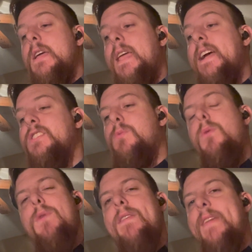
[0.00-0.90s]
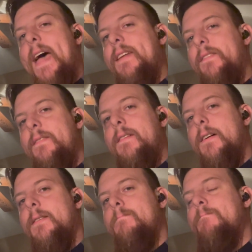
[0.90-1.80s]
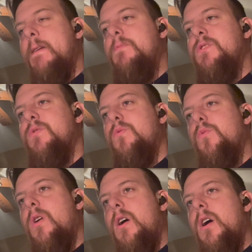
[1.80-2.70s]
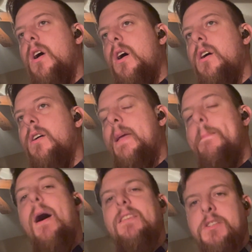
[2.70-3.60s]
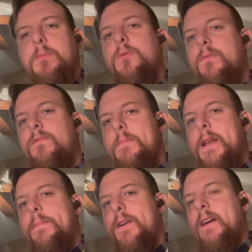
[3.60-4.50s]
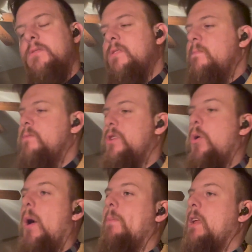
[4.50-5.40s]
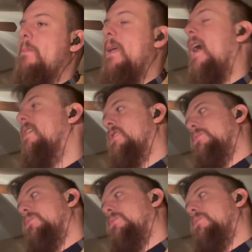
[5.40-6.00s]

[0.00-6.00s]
yeah, so I read that. Um, it was uh, impossible for me to pronounce. So I'm going to be honest